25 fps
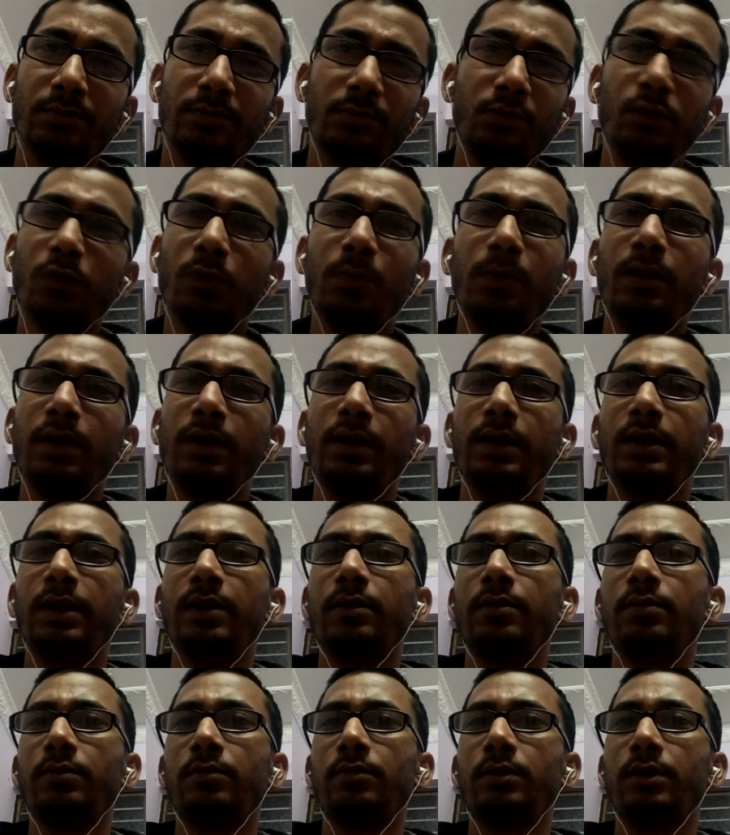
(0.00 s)
Nobody
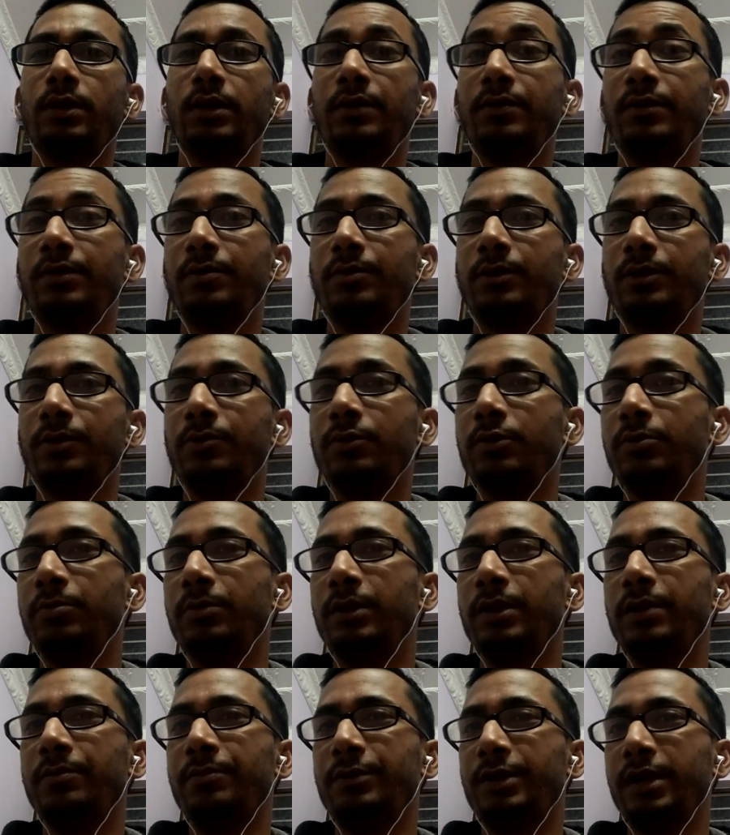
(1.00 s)
can. Everybody will
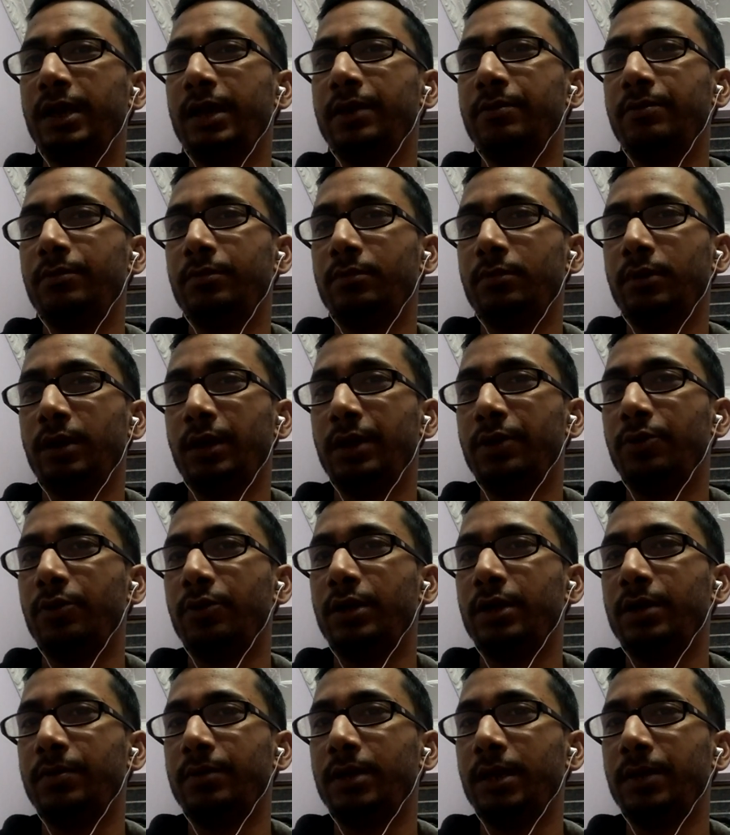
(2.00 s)
blame time. I
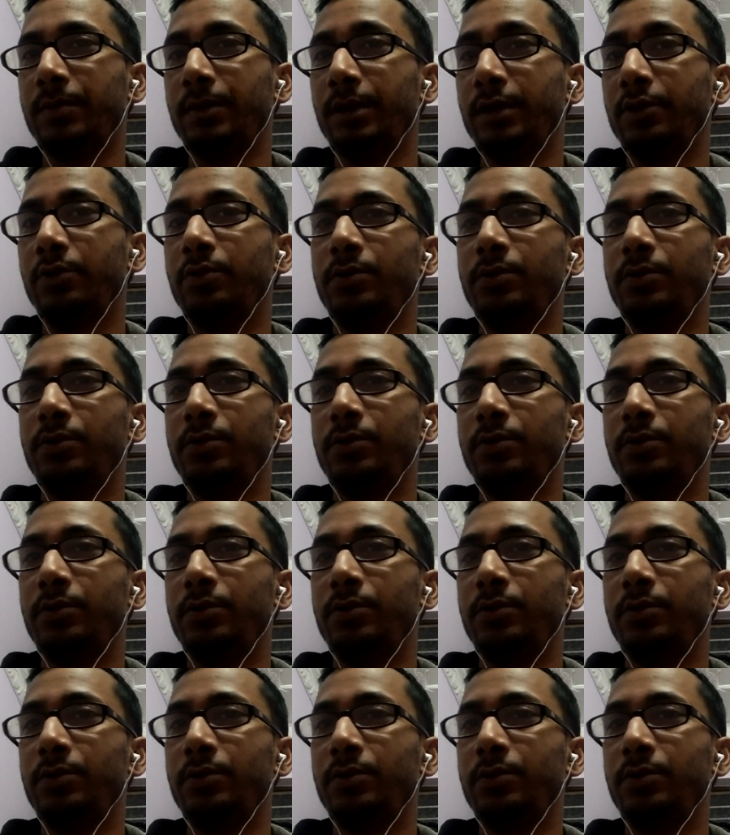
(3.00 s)
don't have time.